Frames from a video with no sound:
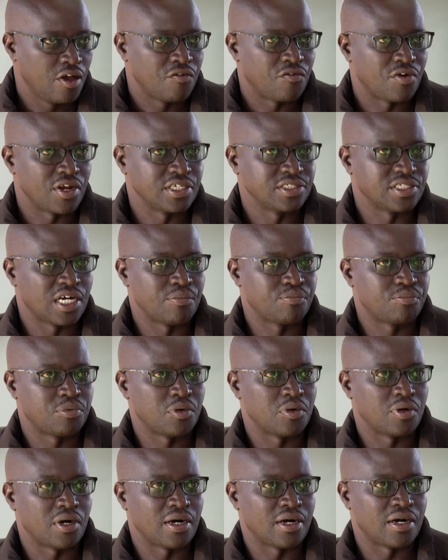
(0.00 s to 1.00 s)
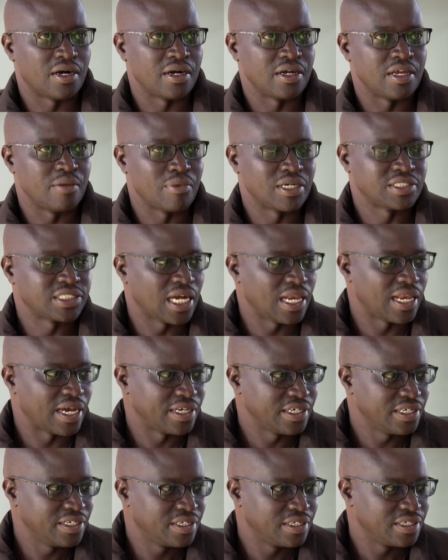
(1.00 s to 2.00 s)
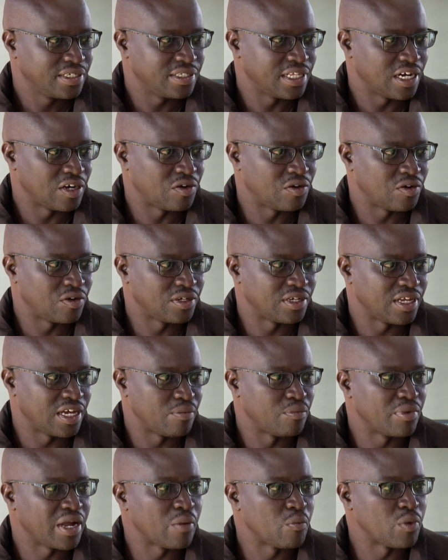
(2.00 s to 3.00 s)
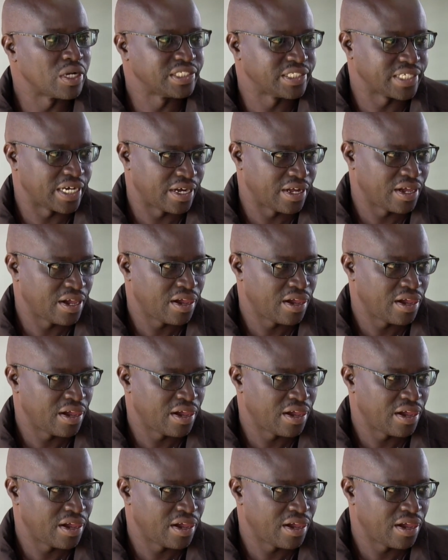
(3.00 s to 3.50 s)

For example, in Maasai land, they're called Mkemwenza,